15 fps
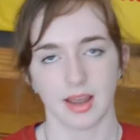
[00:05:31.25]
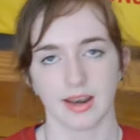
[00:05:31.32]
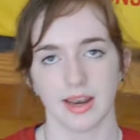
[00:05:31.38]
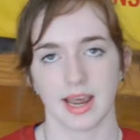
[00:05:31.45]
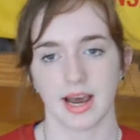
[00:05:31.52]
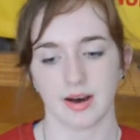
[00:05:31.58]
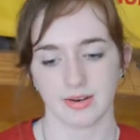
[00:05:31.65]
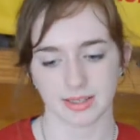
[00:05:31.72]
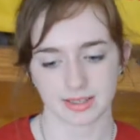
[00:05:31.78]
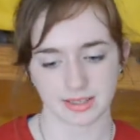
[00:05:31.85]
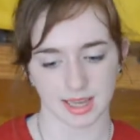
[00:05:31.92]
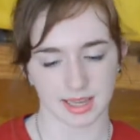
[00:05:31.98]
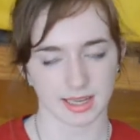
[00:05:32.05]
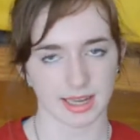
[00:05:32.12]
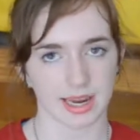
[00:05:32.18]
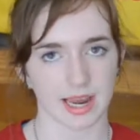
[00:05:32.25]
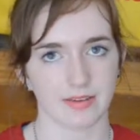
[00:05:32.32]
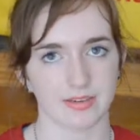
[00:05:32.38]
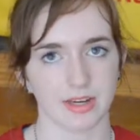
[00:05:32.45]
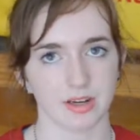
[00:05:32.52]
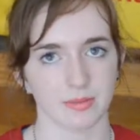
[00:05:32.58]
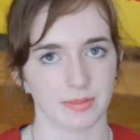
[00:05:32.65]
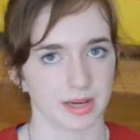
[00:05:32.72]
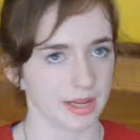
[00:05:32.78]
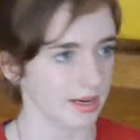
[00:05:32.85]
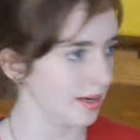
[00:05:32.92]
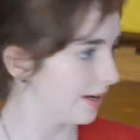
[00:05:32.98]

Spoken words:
Now it's slightly heavier, but